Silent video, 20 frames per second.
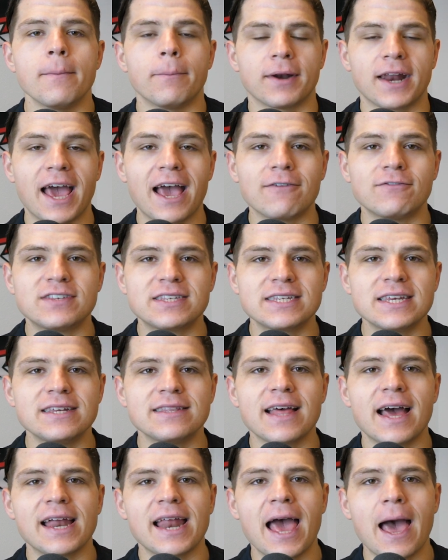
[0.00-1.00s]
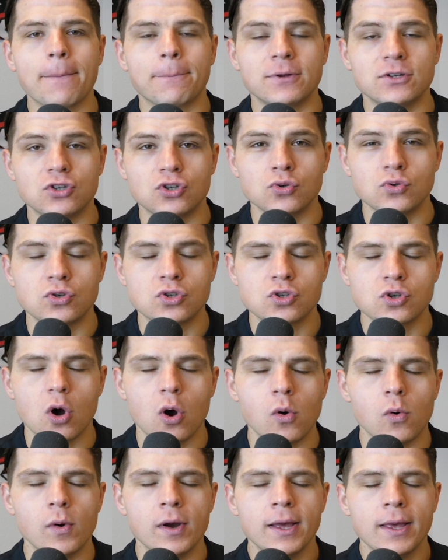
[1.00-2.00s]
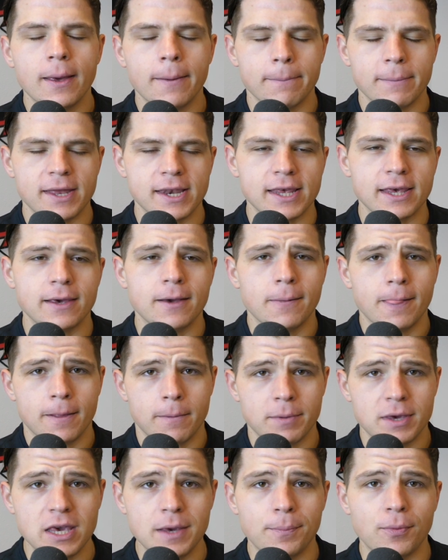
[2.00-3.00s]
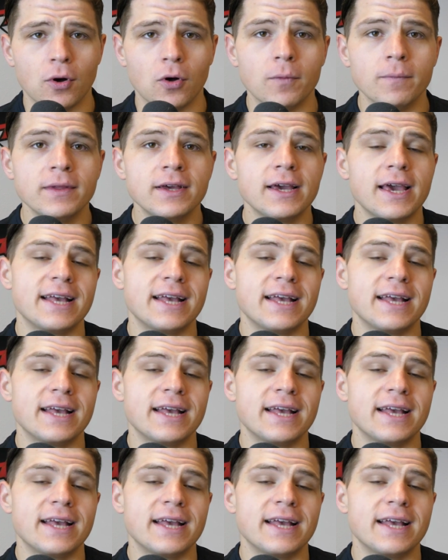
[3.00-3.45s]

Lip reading: but I have seen that happen to so many people.